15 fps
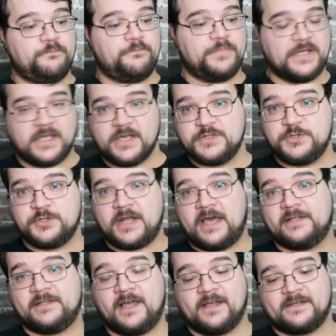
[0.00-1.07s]
because you're
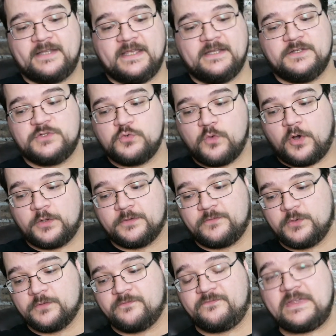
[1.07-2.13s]
not locked into all of
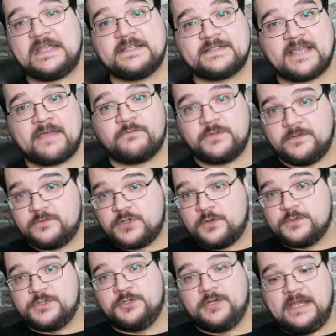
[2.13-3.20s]
your feats after you've
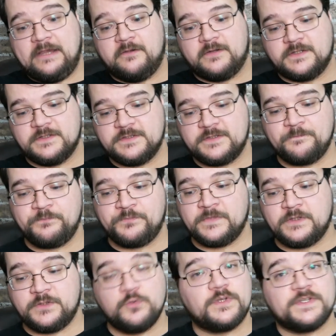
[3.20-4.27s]
chosen your heritage,
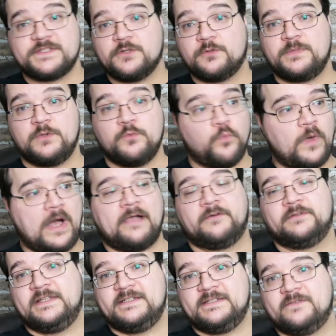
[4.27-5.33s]
you can still be
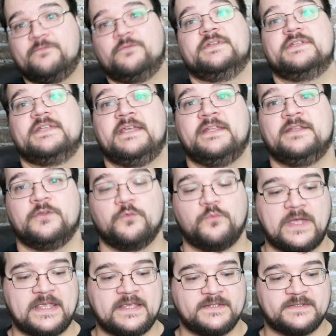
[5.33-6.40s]
wildly different in the
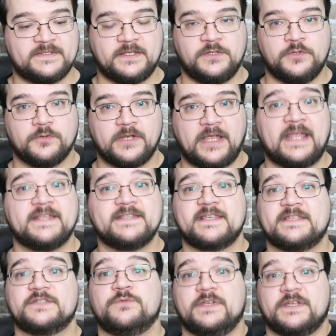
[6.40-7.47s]
ways that your
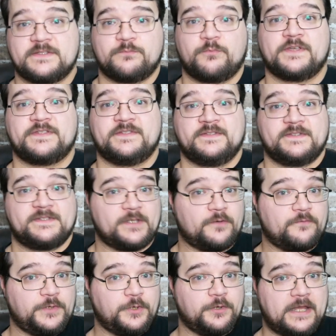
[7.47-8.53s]
ancestry expresses itself
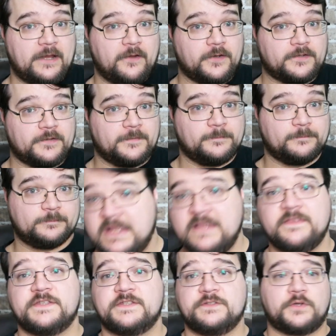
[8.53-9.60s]
in your character.
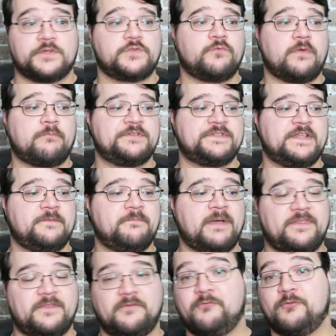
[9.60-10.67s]
This is also represented by
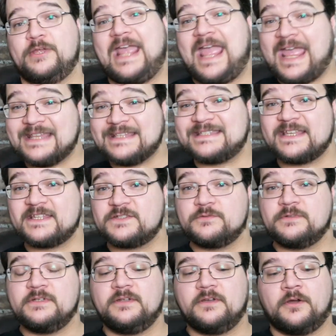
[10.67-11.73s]
the free
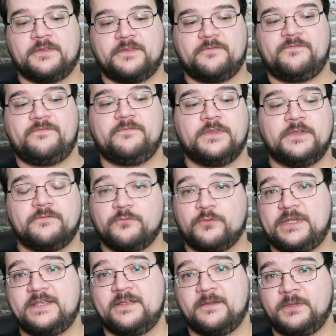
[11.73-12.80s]
ancestry, or the
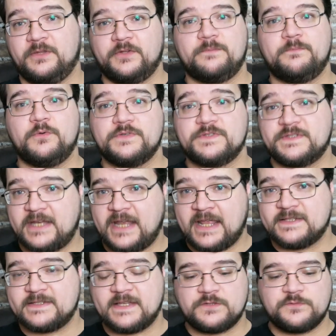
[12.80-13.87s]
free ability boost that
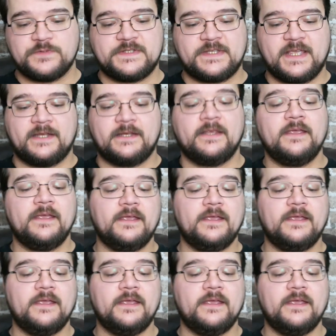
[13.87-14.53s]
ancestries get,